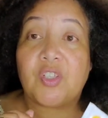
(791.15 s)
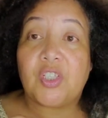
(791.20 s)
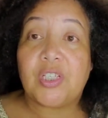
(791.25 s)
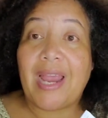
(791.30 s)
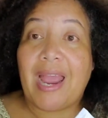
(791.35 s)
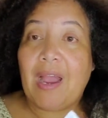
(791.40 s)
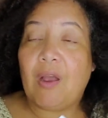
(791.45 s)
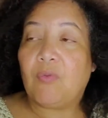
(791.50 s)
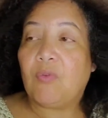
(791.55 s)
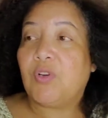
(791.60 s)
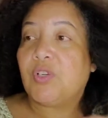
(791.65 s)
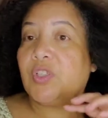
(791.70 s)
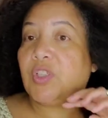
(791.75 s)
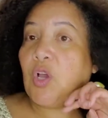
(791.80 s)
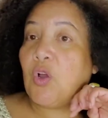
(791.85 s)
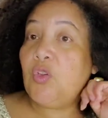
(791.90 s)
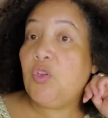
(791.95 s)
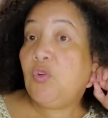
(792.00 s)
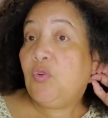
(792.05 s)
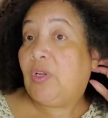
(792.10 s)
shower
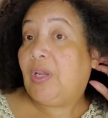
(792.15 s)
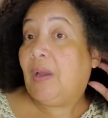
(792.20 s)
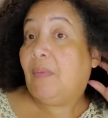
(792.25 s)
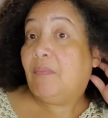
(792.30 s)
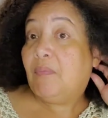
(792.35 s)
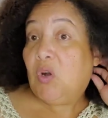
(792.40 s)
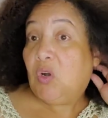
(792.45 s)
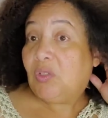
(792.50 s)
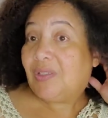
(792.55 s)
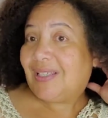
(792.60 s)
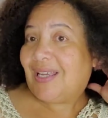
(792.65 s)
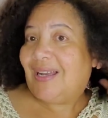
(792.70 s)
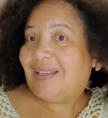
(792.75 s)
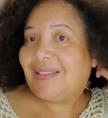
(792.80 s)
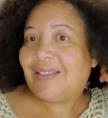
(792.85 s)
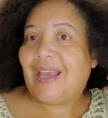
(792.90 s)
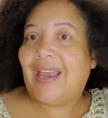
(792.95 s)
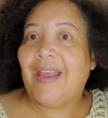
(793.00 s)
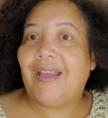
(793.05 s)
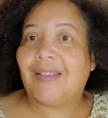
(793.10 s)
so you can
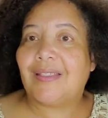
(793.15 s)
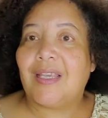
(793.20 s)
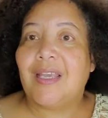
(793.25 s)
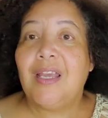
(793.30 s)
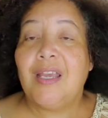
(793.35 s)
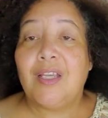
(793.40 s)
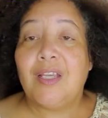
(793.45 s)
multitask.